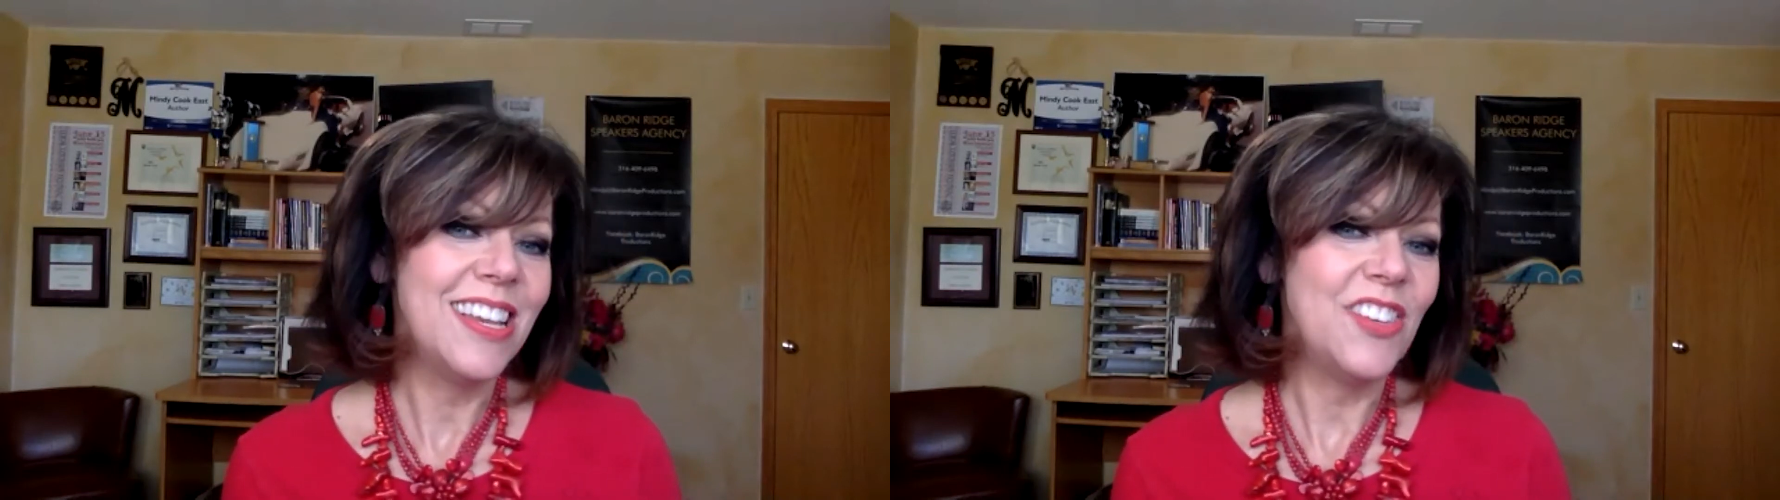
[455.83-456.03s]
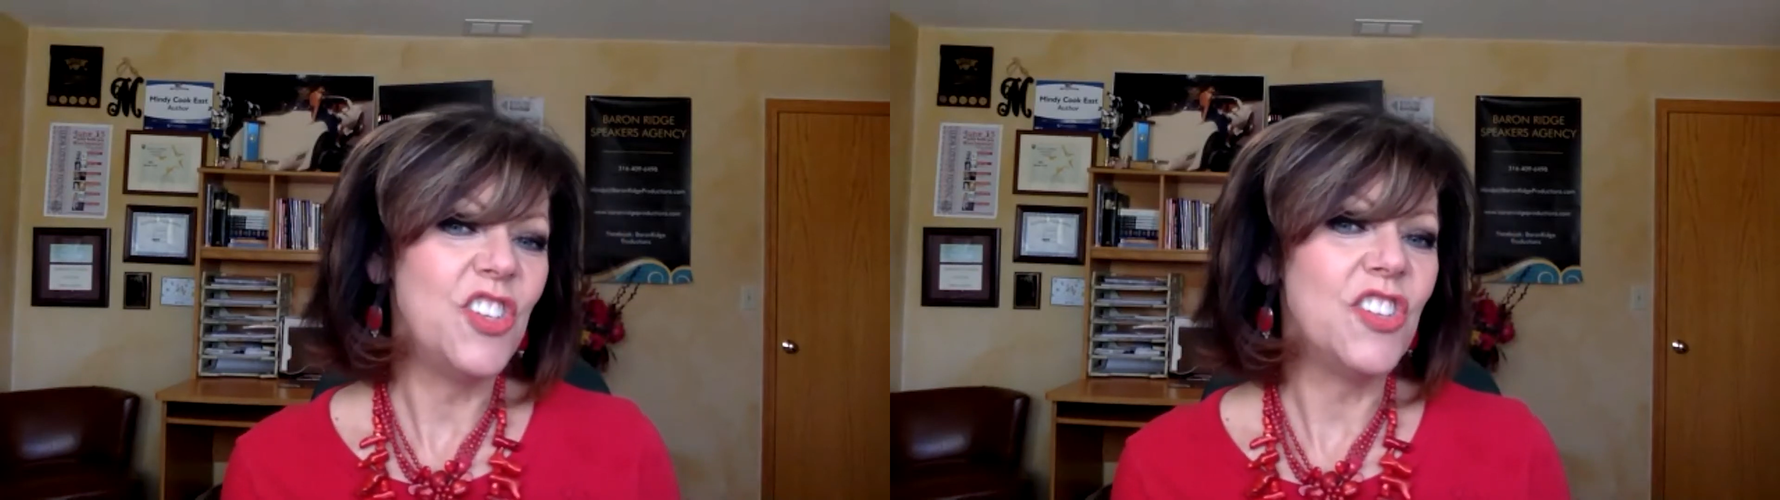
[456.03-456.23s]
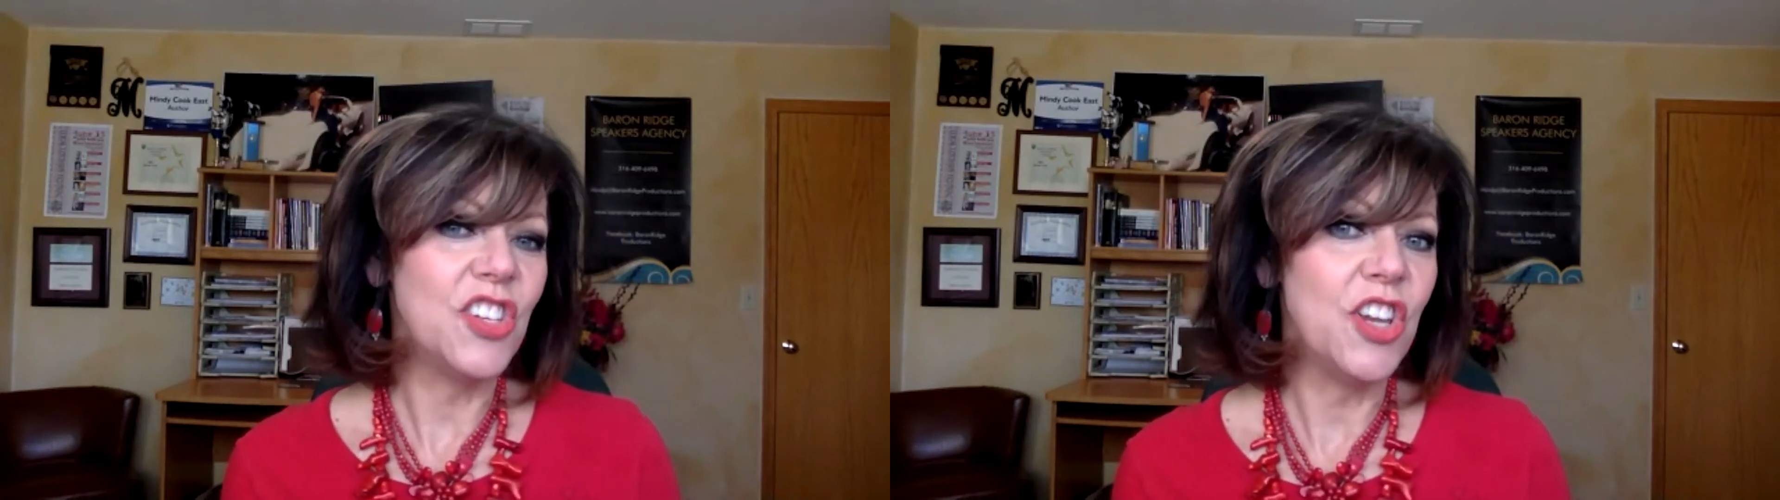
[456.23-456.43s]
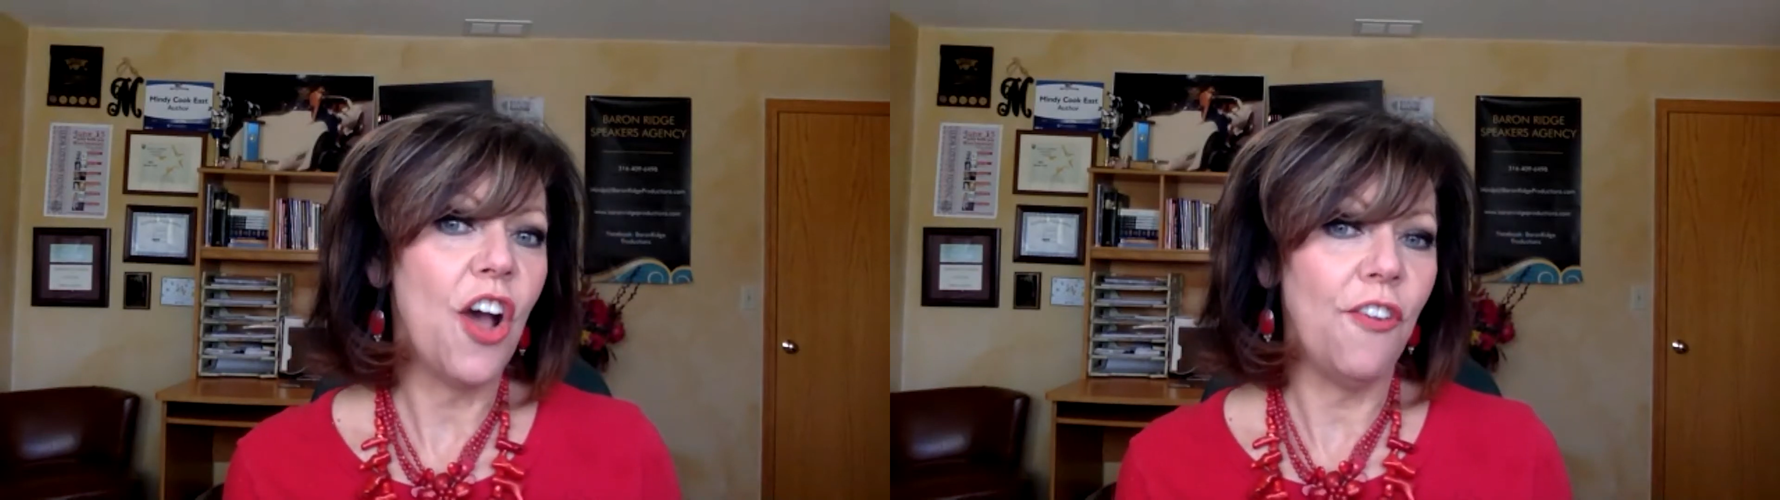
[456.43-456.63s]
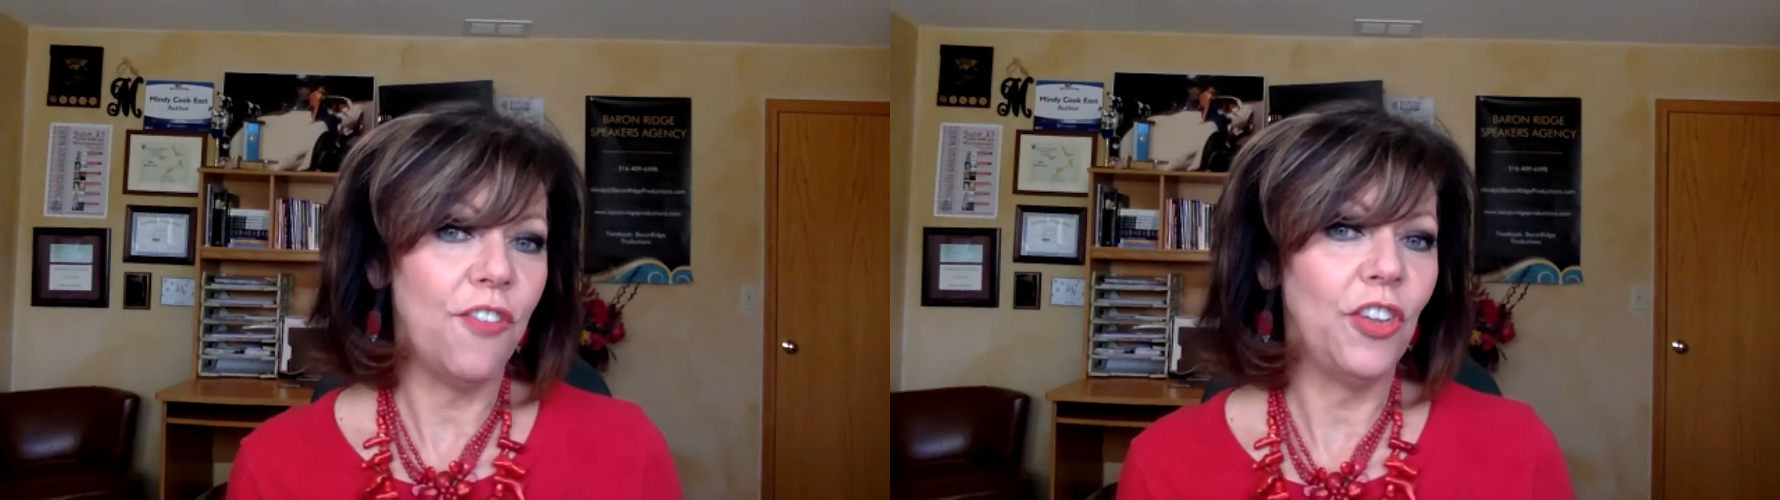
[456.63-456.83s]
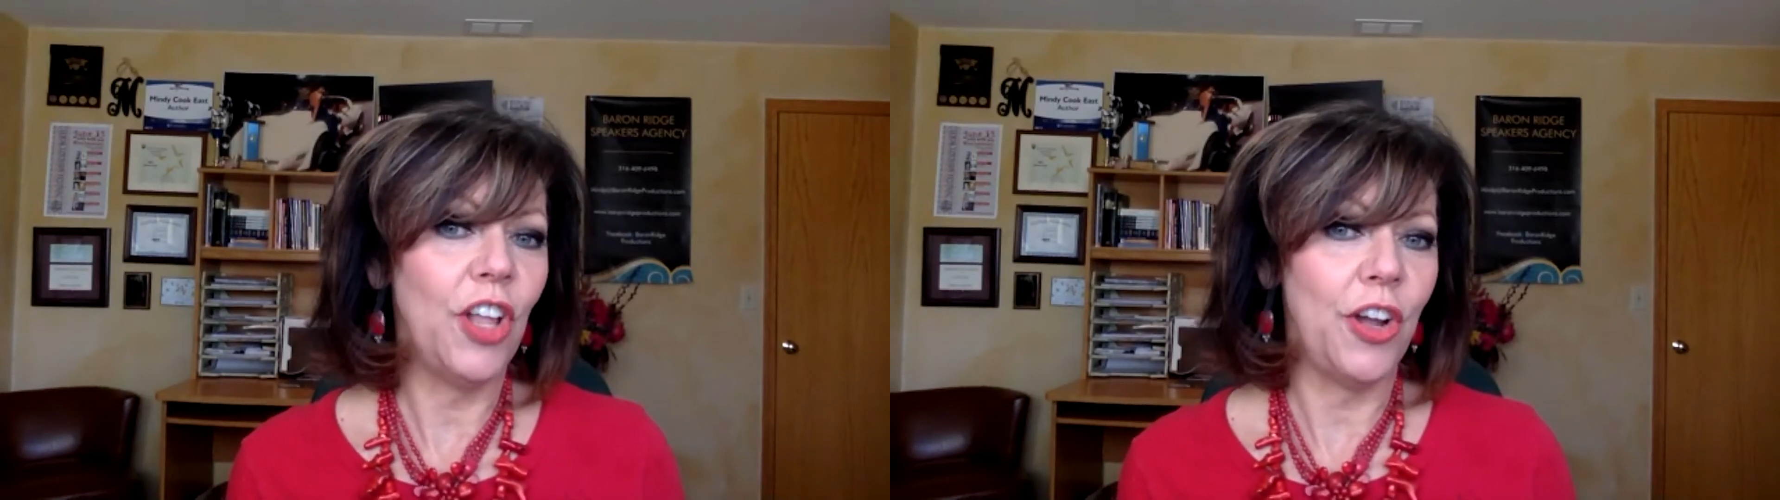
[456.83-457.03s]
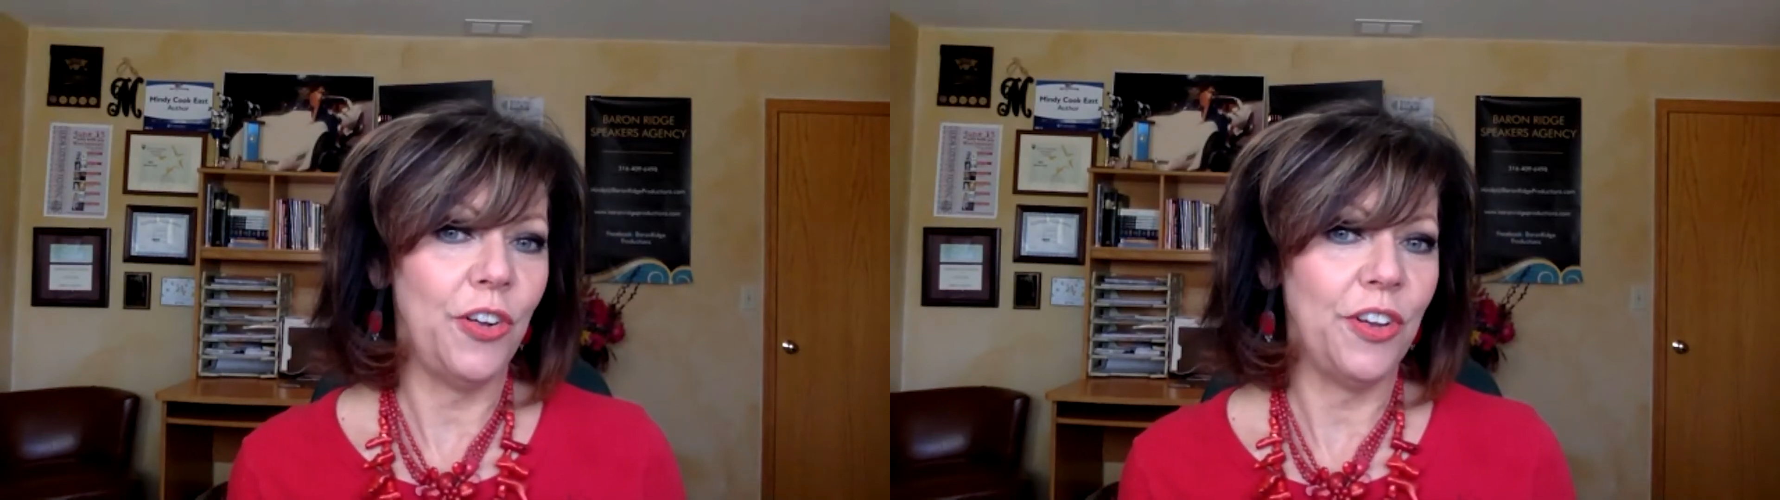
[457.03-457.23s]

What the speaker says: just an overload